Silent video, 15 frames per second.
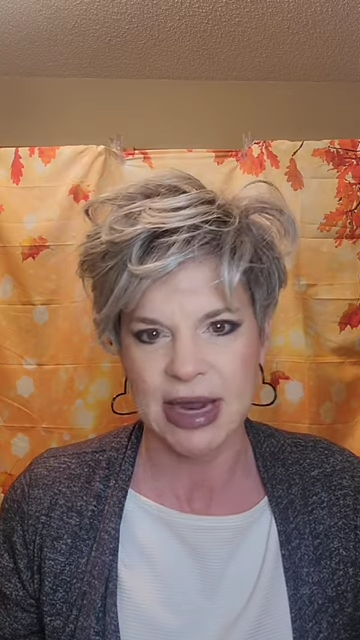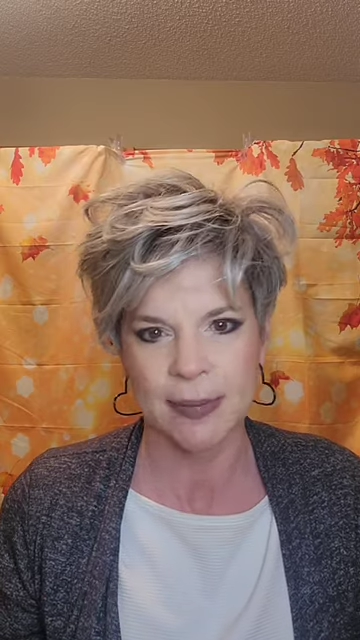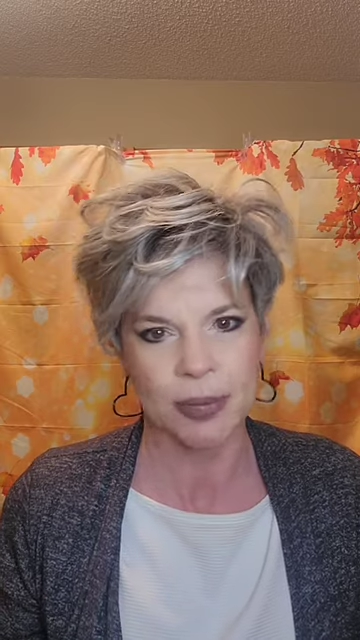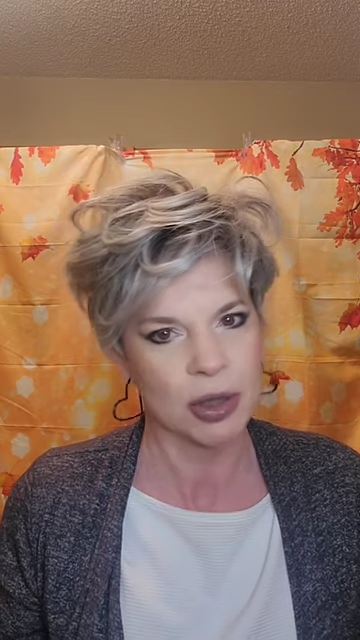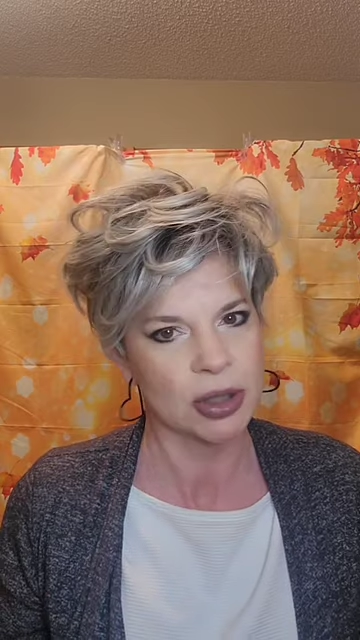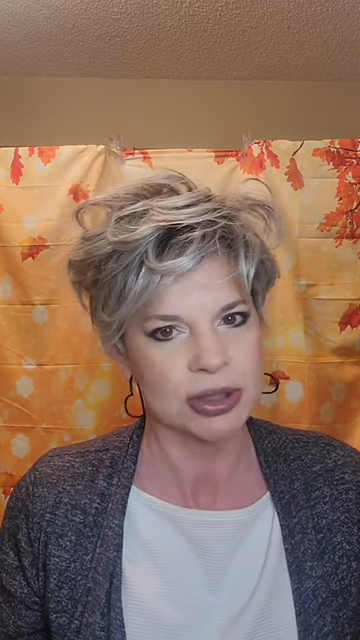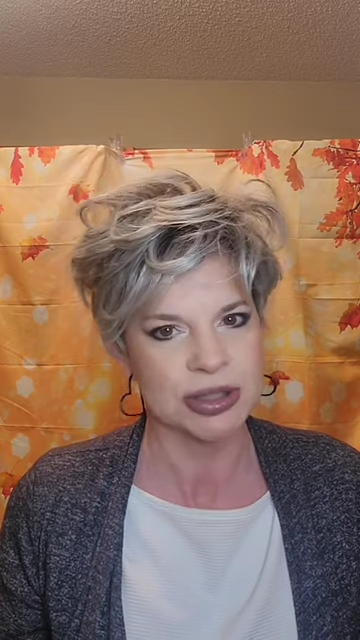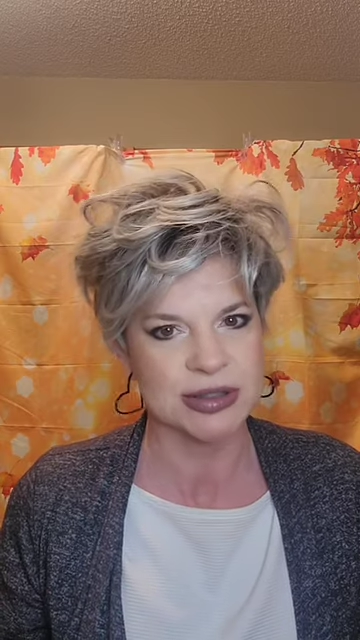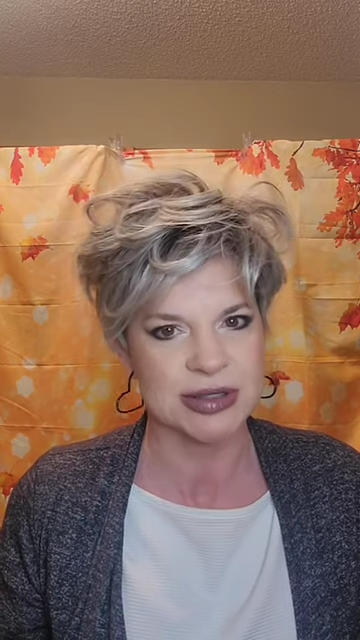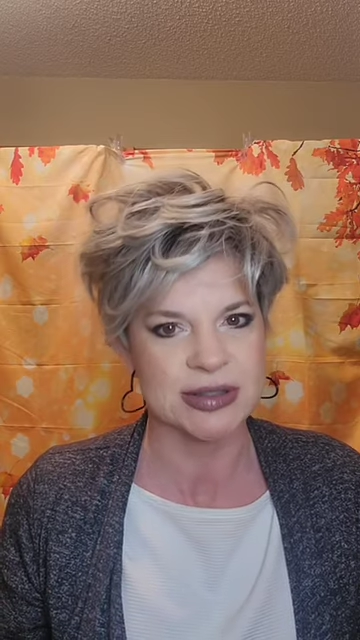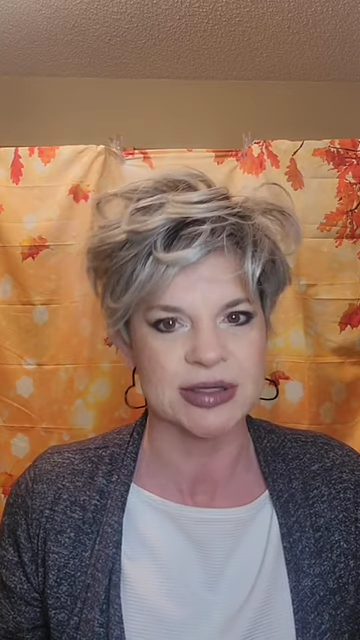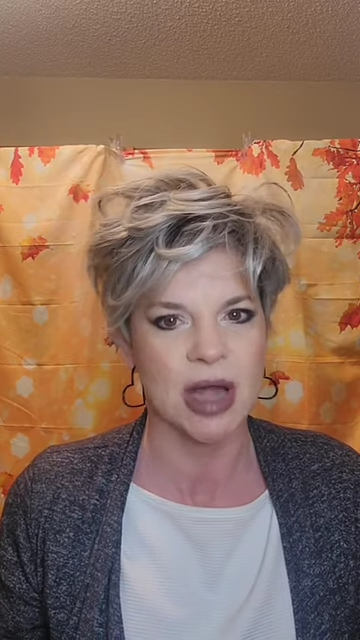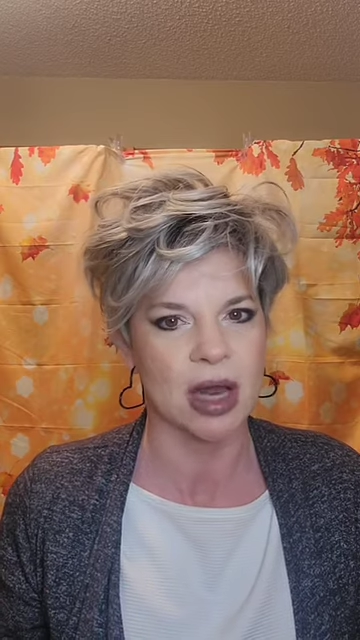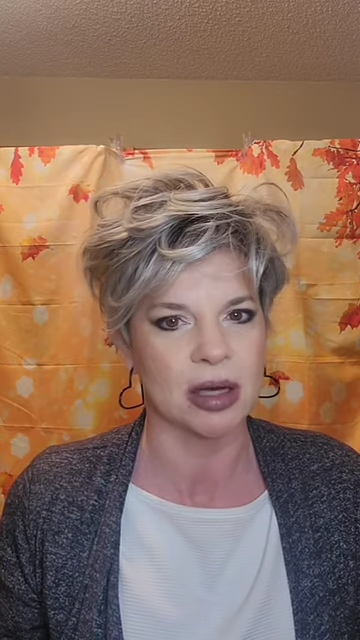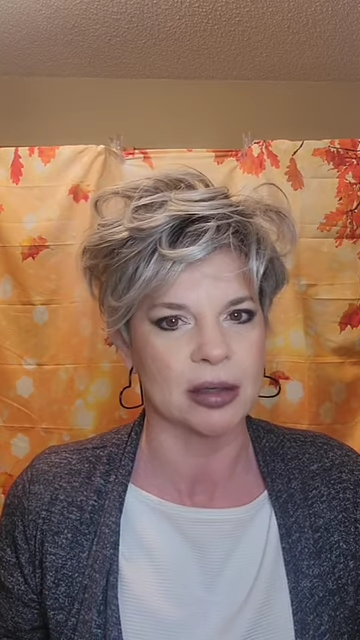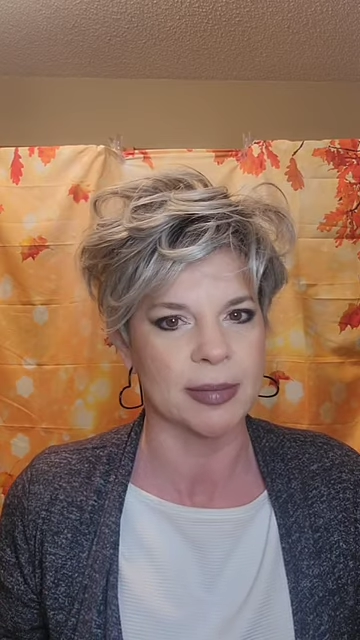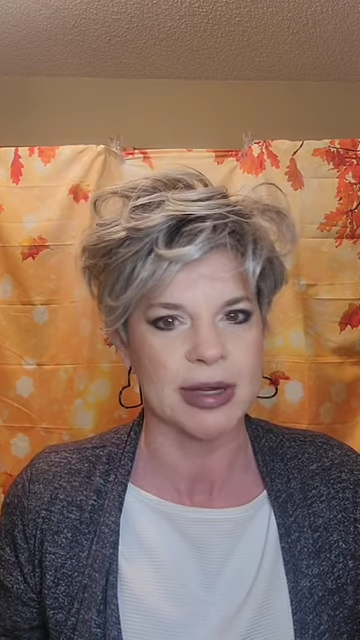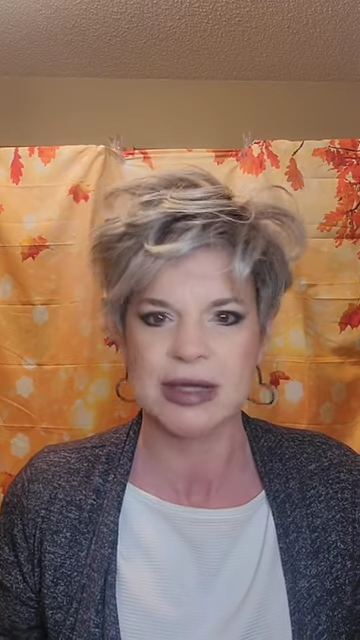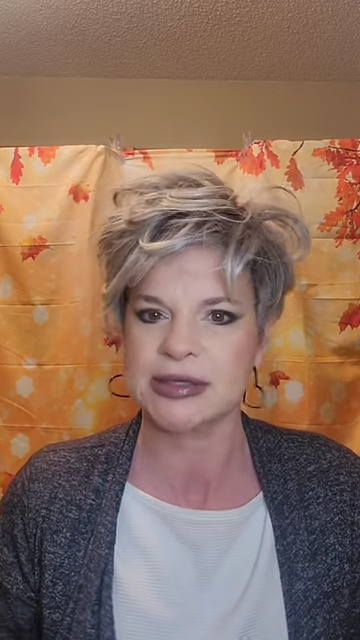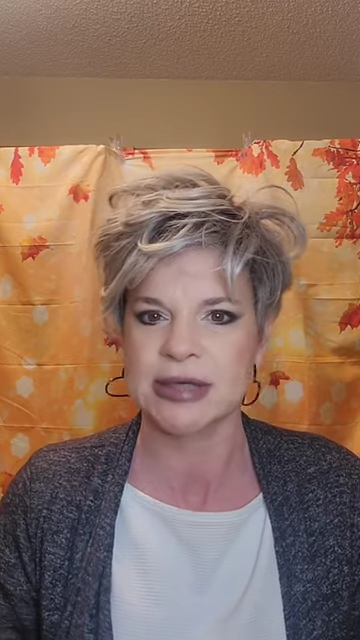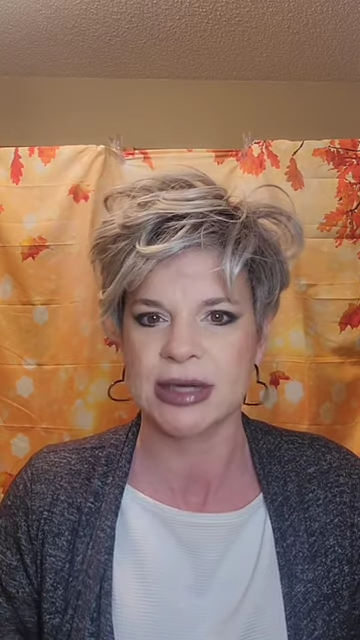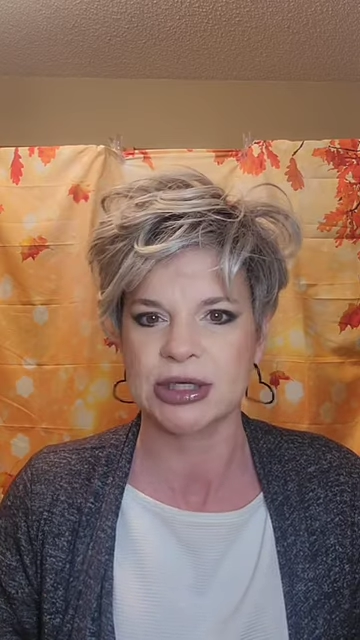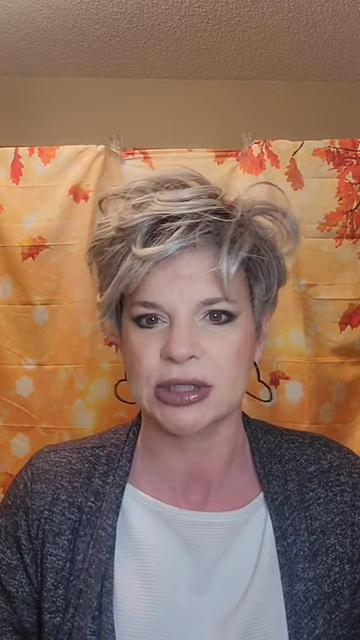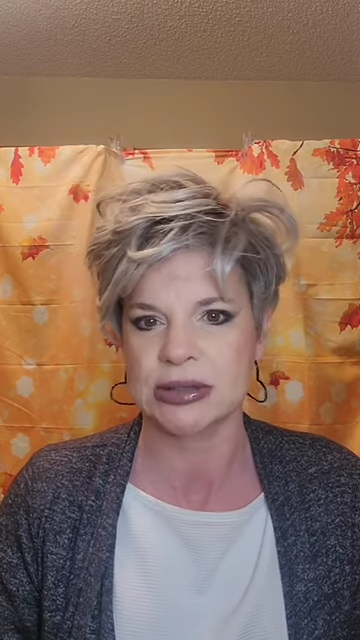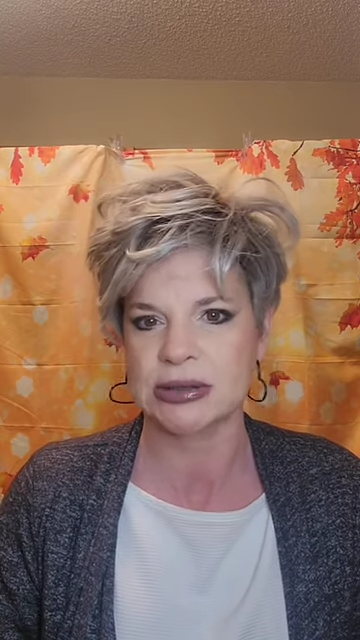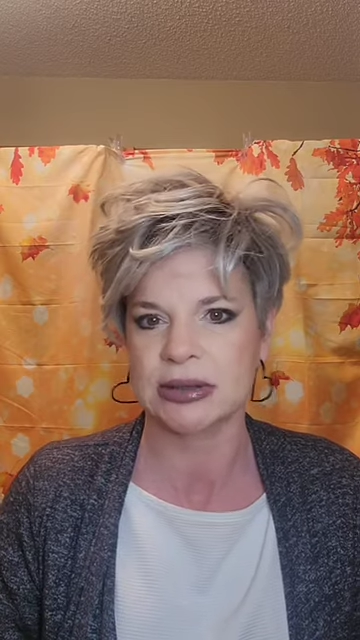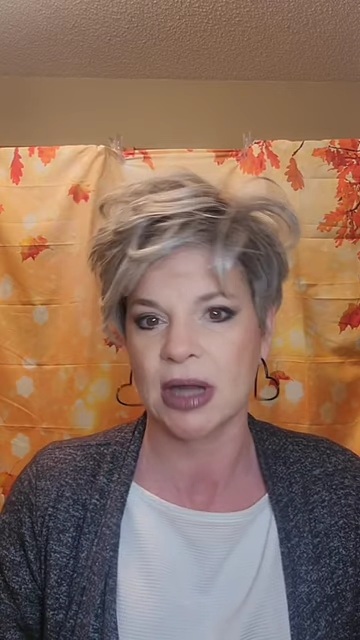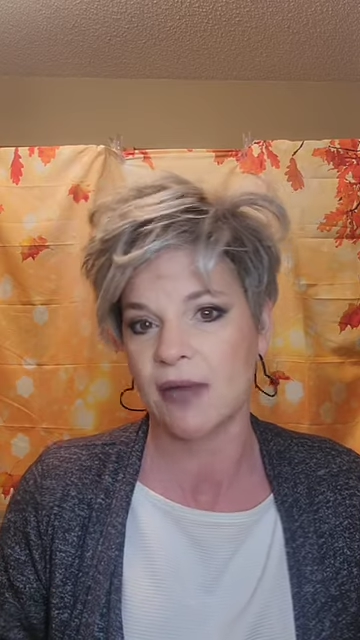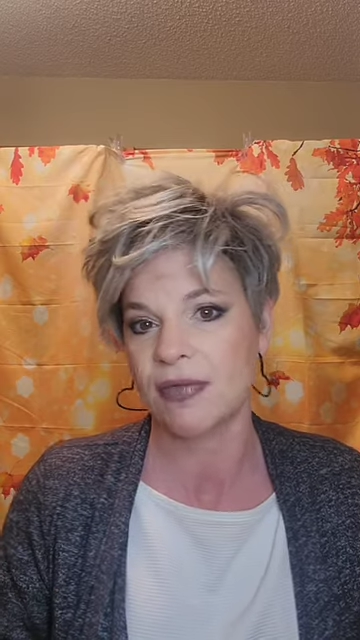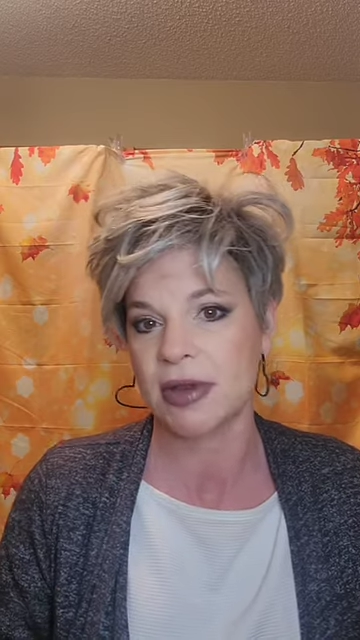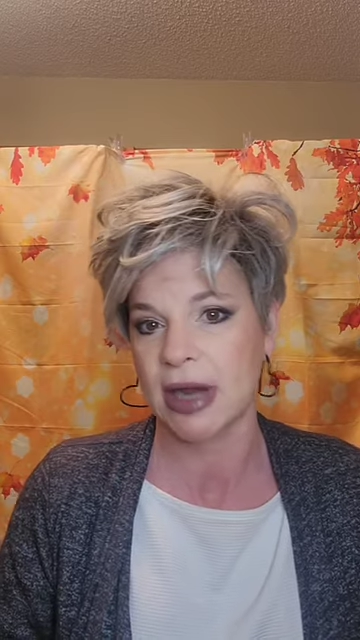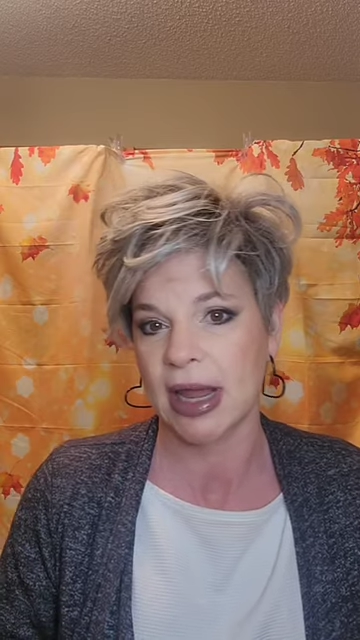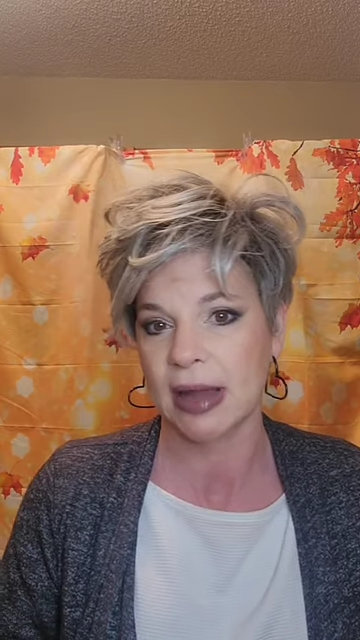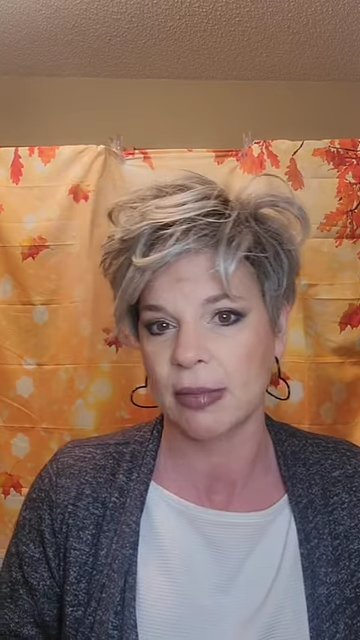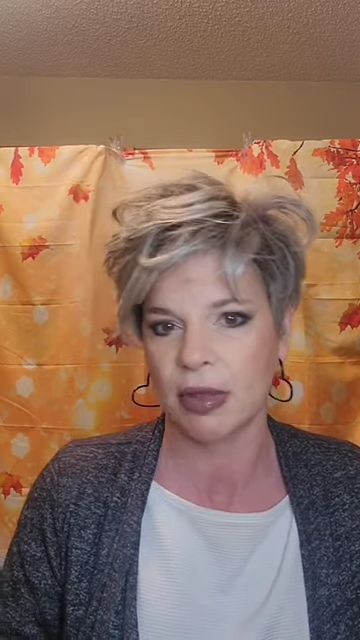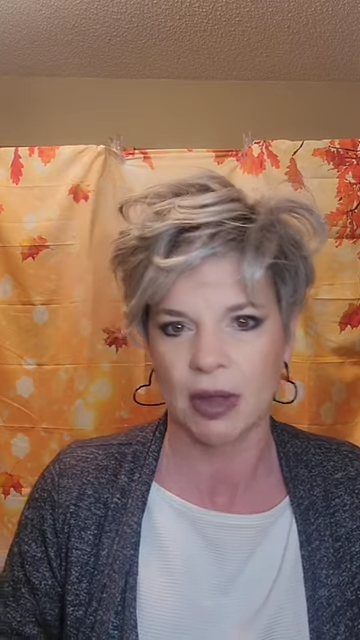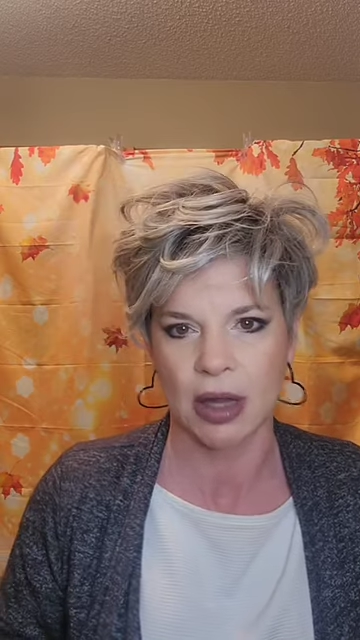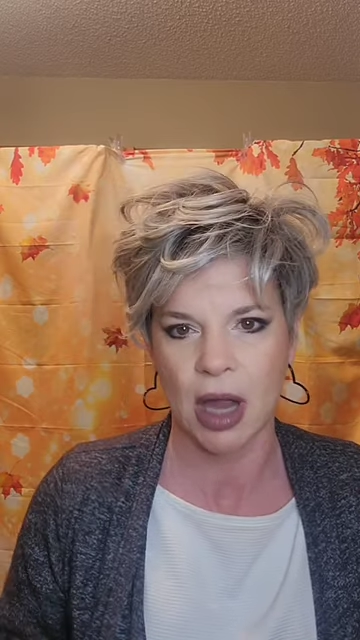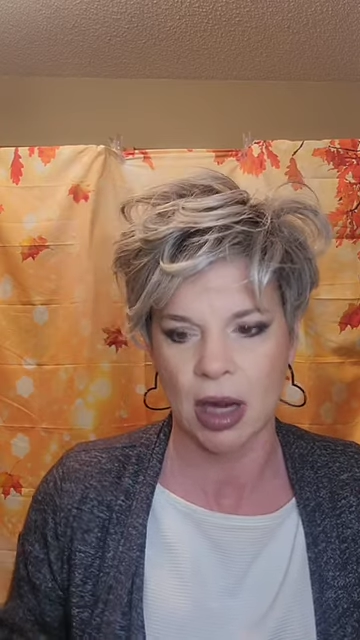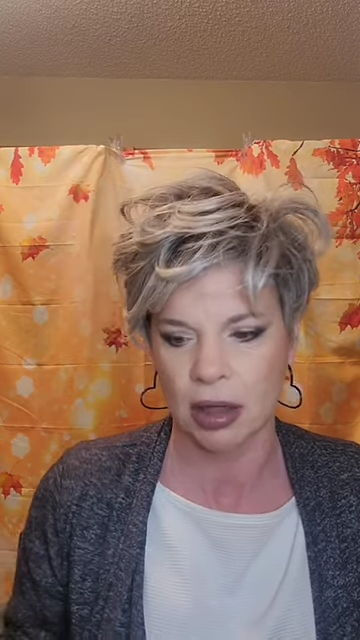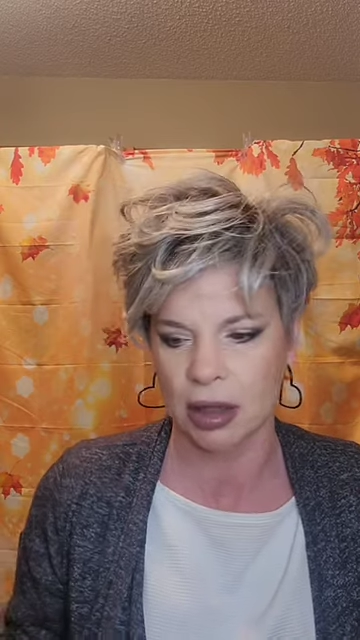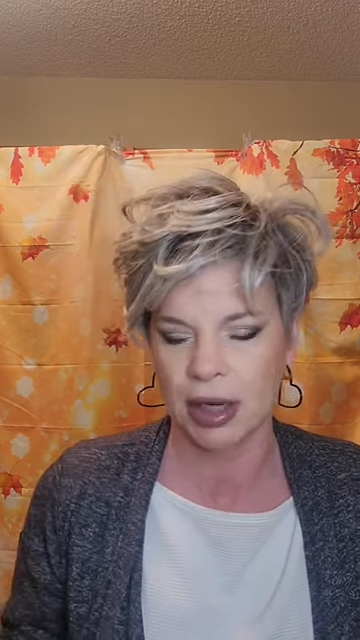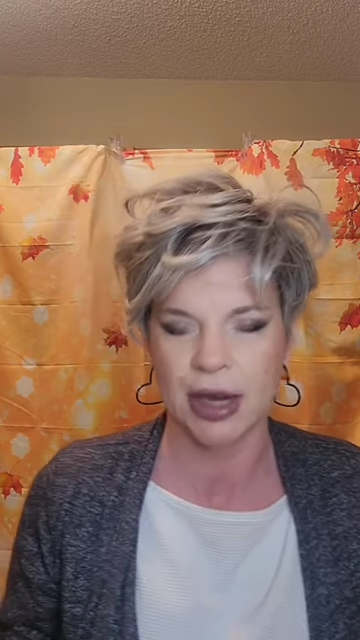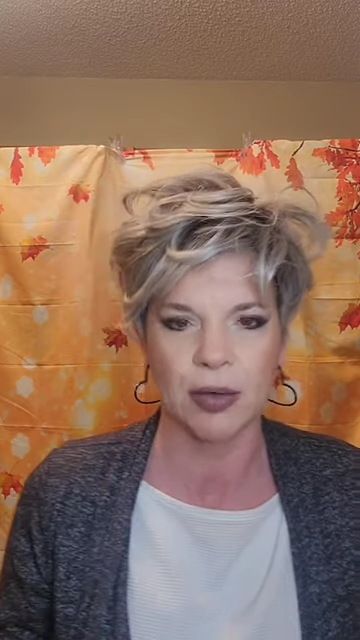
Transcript: I purchased this color because I just love the name of the color.